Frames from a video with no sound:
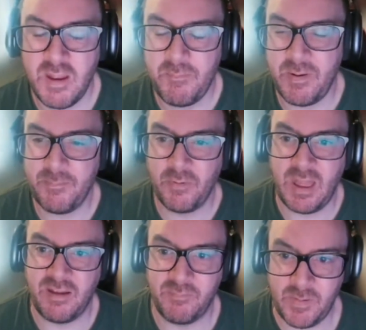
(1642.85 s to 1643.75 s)
People
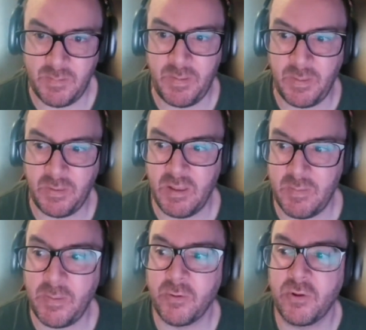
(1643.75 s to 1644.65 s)
have been a
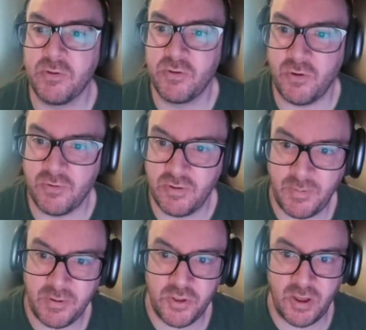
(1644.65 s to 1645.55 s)
little concerned
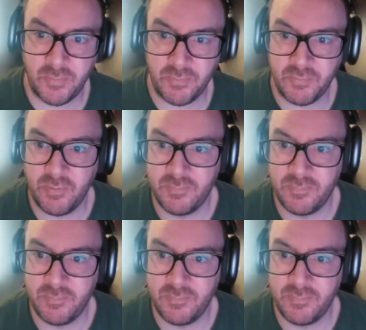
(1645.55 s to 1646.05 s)
about Shadow going